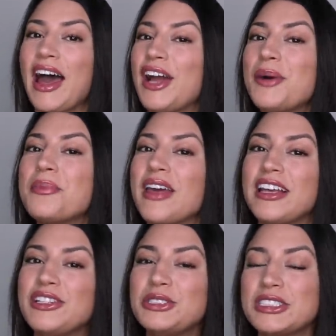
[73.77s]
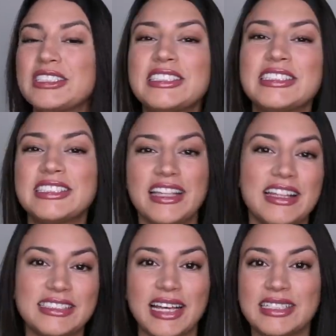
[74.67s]
I hope that you just see
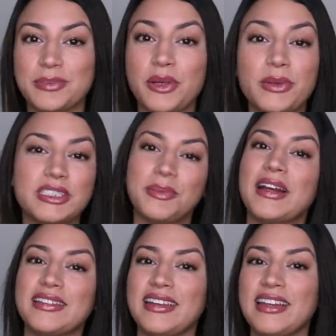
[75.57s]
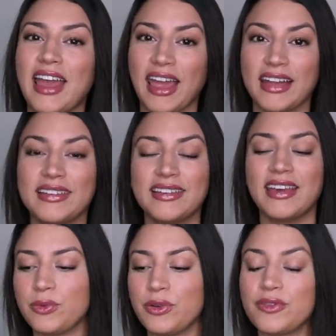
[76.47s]
this as me respecting and
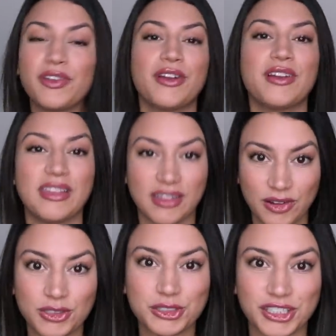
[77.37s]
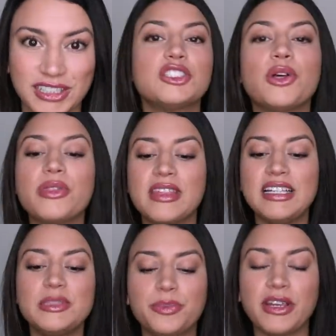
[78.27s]
revering the culture. So
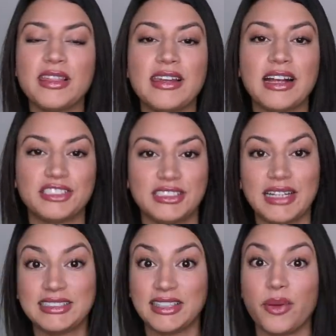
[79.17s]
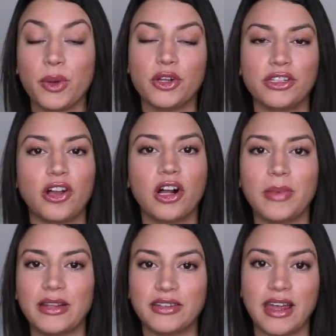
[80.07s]
these breathing exercises that we're going to talk
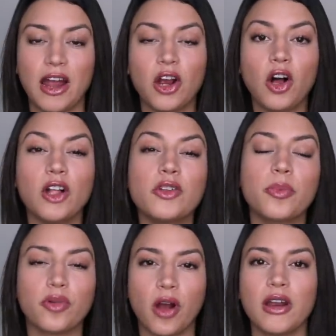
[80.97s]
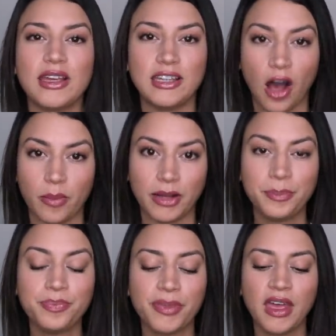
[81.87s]
about today are called pranayama.